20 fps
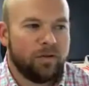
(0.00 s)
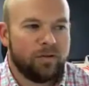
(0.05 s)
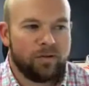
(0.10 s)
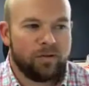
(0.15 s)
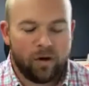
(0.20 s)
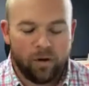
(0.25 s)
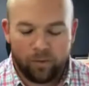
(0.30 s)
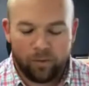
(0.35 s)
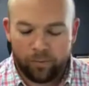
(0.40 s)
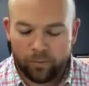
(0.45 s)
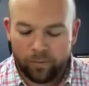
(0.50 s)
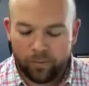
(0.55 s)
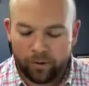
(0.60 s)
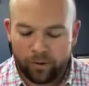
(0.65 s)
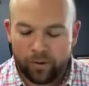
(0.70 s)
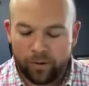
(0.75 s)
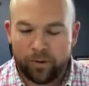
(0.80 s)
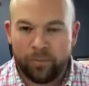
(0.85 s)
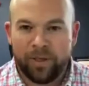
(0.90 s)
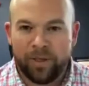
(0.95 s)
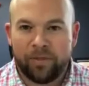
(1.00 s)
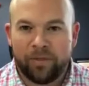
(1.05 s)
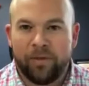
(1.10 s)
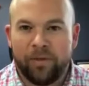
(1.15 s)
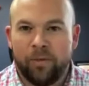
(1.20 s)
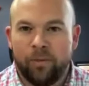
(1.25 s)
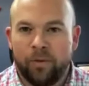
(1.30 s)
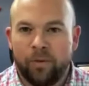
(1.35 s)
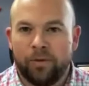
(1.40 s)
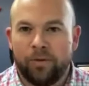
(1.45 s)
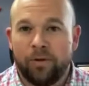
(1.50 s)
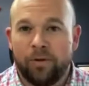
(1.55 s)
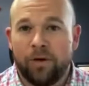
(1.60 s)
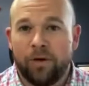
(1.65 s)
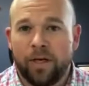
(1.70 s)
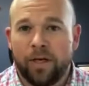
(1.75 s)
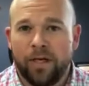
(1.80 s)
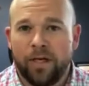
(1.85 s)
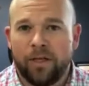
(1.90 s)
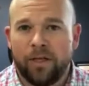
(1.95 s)
So the big thing with
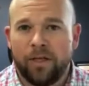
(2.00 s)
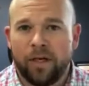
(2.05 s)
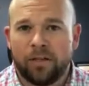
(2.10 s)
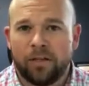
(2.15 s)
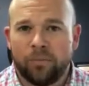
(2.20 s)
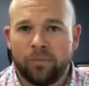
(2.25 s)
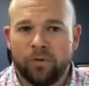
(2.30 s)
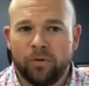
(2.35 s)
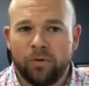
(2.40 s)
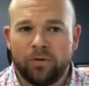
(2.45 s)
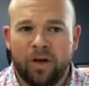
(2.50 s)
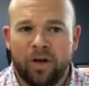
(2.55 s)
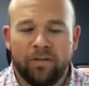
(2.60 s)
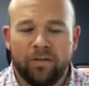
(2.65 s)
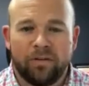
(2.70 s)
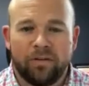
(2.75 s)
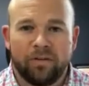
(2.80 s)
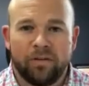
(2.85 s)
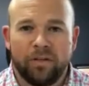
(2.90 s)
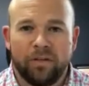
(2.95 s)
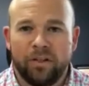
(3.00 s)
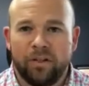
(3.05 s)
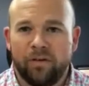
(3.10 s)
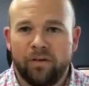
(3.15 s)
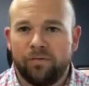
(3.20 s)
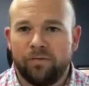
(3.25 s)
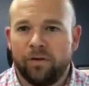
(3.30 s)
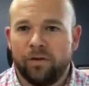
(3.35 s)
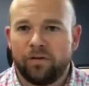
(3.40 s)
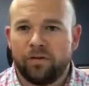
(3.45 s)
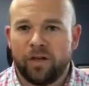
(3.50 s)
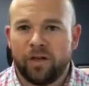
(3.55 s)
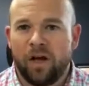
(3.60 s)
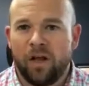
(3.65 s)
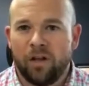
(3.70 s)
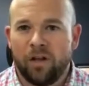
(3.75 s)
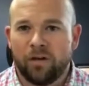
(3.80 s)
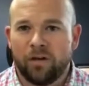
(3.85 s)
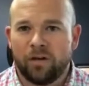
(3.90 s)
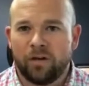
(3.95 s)
hurricane deductibles, obviously your first
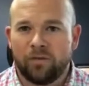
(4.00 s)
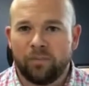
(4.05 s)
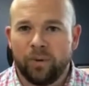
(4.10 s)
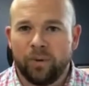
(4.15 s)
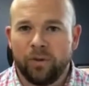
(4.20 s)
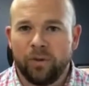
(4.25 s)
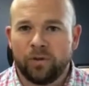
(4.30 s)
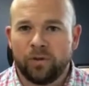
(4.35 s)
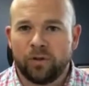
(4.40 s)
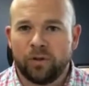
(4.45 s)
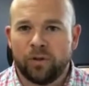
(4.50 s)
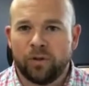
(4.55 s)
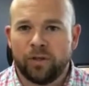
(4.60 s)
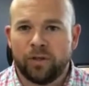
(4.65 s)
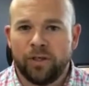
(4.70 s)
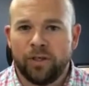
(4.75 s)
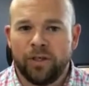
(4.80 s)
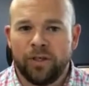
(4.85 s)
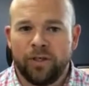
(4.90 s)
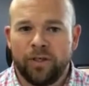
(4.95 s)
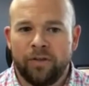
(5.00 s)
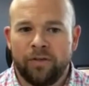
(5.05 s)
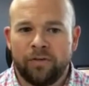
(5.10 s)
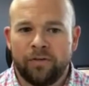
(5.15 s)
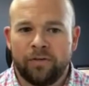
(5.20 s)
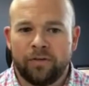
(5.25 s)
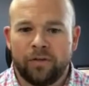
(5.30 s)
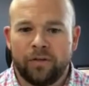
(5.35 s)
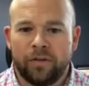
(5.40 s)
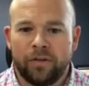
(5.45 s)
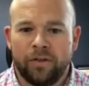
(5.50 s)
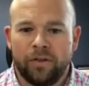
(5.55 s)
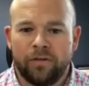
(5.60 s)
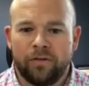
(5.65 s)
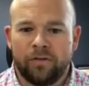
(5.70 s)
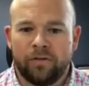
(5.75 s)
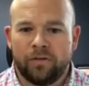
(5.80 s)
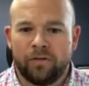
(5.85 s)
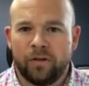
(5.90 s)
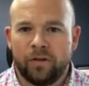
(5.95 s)
dollar exposure is
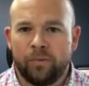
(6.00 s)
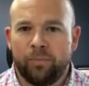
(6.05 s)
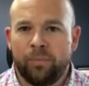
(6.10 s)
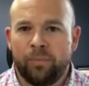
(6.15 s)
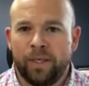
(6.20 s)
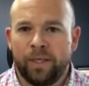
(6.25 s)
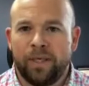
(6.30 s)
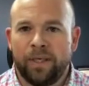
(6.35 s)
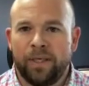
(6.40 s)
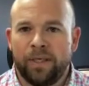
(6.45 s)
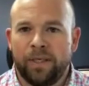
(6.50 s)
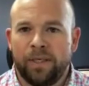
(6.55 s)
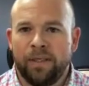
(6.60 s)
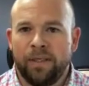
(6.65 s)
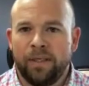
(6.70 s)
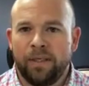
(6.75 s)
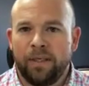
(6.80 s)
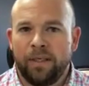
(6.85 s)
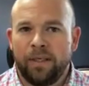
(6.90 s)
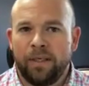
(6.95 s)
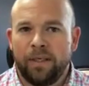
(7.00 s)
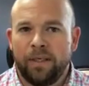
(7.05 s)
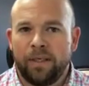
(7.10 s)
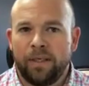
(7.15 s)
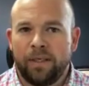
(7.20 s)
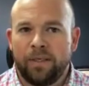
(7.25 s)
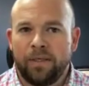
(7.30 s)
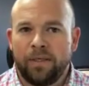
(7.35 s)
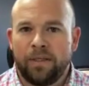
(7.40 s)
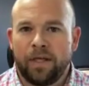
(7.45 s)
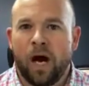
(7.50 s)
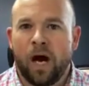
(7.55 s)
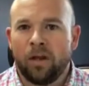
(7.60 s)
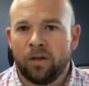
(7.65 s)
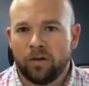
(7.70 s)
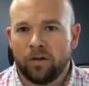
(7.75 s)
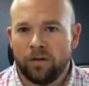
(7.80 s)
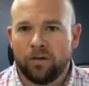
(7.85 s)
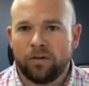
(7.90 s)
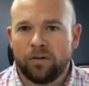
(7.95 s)
your big
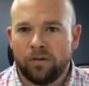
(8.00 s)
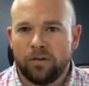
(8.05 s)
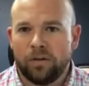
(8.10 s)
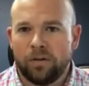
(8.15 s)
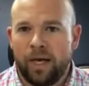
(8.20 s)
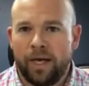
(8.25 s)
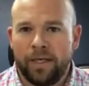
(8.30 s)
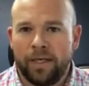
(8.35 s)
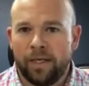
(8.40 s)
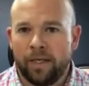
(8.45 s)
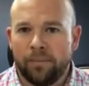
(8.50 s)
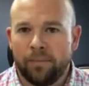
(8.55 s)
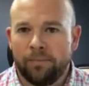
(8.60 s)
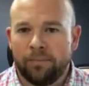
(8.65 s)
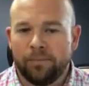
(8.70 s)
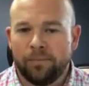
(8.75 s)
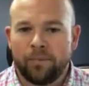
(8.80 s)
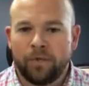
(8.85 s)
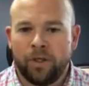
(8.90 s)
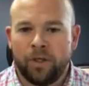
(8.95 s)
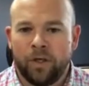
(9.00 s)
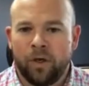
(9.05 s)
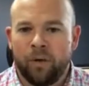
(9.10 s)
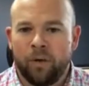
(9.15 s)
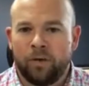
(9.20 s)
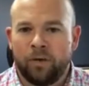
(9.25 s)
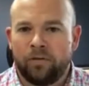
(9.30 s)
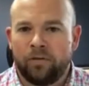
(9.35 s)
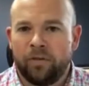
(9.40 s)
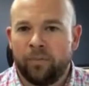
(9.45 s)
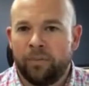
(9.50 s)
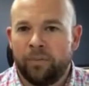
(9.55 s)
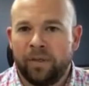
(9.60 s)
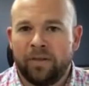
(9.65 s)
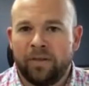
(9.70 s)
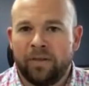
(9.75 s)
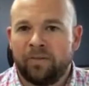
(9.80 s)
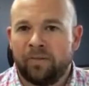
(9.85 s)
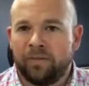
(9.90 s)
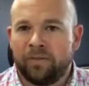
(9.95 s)
dollar item. You know, it's the
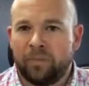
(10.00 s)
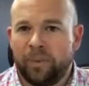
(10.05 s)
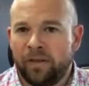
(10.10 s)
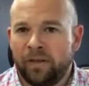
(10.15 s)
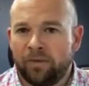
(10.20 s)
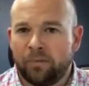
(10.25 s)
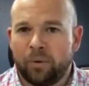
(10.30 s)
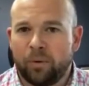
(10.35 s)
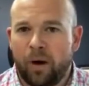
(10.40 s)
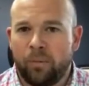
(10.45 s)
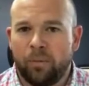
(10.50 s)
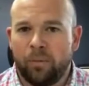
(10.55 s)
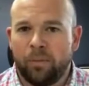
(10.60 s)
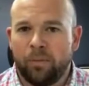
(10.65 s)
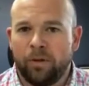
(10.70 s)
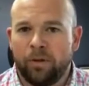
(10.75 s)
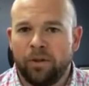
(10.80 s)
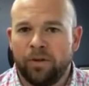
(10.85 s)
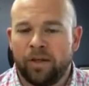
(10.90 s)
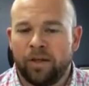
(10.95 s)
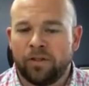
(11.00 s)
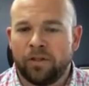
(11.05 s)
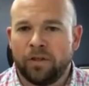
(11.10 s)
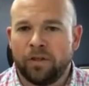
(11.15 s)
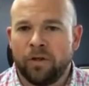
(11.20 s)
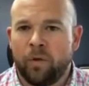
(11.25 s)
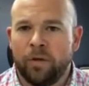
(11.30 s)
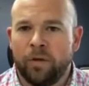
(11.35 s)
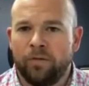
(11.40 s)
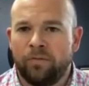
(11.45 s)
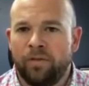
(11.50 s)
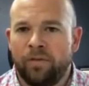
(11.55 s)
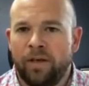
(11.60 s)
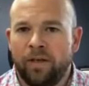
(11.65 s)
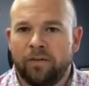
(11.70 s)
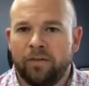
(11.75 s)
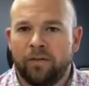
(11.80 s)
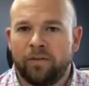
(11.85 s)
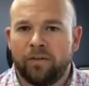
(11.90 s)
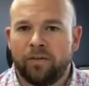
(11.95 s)
biggest expense probably that you're going to
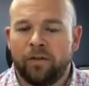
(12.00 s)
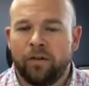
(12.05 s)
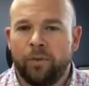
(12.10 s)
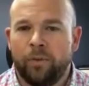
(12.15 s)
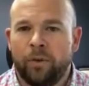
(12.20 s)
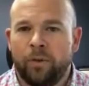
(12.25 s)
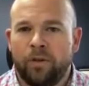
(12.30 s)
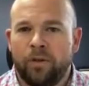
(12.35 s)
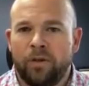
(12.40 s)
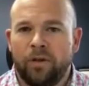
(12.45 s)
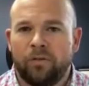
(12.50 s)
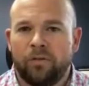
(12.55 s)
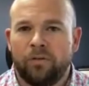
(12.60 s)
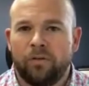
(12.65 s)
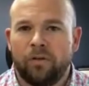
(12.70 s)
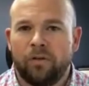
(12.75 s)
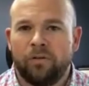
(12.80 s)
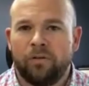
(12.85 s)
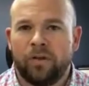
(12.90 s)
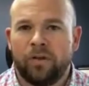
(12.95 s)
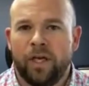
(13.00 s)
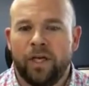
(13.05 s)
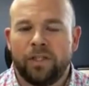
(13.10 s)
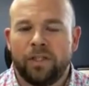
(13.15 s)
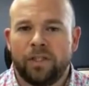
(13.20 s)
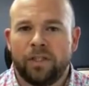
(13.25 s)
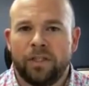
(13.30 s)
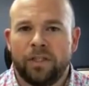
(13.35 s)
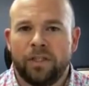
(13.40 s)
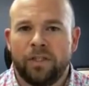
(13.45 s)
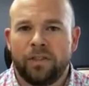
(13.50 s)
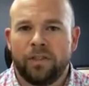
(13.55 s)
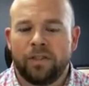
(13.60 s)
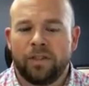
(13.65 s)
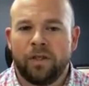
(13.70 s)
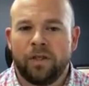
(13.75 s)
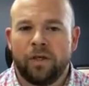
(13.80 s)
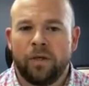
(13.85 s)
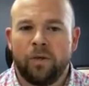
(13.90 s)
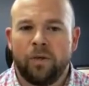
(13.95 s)
face as a community association. And
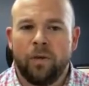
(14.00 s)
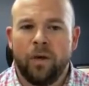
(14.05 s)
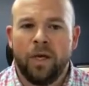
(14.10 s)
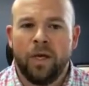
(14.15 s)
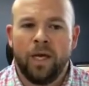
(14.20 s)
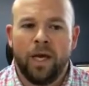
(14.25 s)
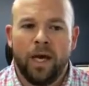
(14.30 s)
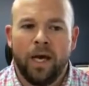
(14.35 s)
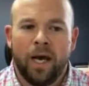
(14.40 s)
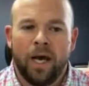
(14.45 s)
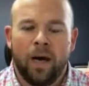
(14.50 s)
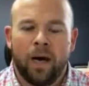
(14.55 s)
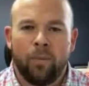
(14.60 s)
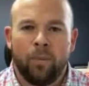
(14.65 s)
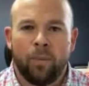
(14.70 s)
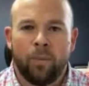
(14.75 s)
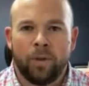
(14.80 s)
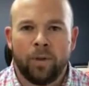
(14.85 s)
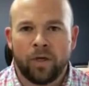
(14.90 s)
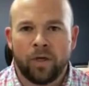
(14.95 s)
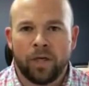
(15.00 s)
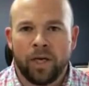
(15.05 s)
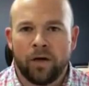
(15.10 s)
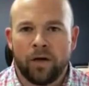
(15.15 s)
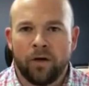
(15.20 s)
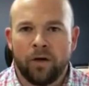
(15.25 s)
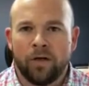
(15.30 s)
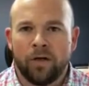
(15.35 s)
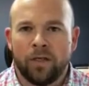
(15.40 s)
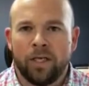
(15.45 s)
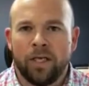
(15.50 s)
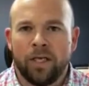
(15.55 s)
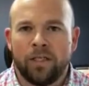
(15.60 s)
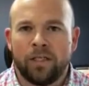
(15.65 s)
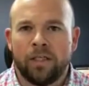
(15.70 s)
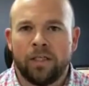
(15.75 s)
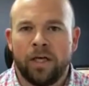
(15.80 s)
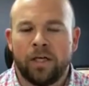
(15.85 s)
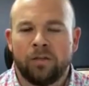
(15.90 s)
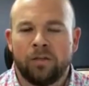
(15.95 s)
so when we look at hurricane
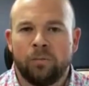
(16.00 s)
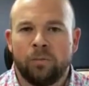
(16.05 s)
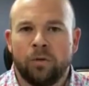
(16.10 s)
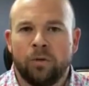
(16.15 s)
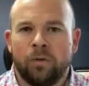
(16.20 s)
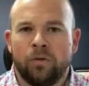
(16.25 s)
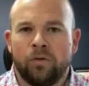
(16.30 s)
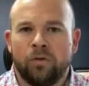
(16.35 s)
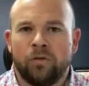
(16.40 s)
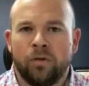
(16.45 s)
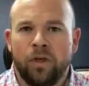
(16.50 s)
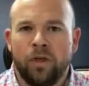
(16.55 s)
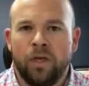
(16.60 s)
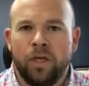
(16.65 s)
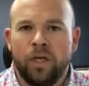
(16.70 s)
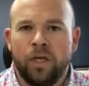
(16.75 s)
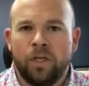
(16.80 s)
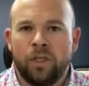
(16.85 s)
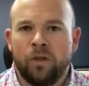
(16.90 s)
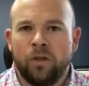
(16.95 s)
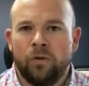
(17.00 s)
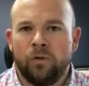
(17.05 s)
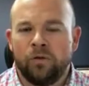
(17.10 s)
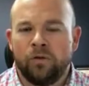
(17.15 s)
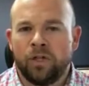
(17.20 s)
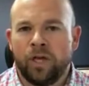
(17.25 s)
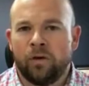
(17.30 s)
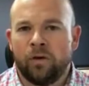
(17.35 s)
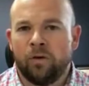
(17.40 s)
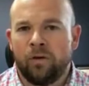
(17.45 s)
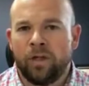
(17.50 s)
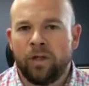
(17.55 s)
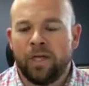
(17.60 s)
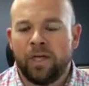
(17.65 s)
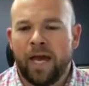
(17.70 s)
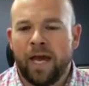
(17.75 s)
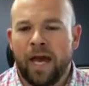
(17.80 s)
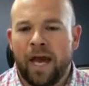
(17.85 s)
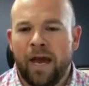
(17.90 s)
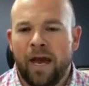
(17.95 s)
deductibles, you generally
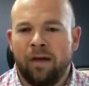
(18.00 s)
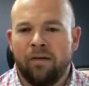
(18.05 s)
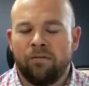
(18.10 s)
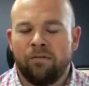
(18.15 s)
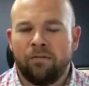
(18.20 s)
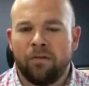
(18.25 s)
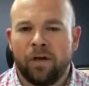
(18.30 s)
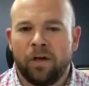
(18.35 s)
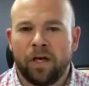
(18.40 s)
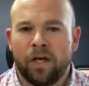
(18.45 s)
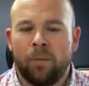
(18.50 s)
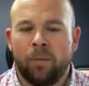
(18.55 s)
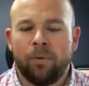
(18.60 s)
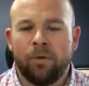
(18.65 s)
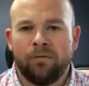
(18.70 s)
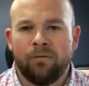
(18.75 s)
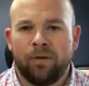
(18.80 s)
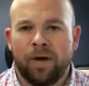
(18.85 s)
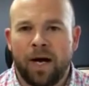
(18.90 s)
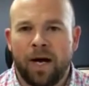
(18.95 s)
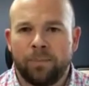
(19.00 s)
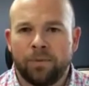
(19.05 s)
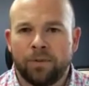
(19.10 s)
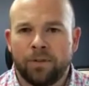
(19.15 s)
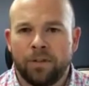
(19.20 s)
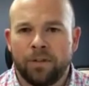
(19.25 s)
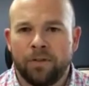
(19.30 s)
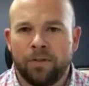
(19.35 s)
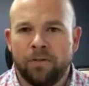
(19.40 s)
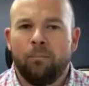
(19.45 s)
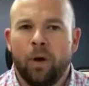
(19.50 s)
have a couple of options.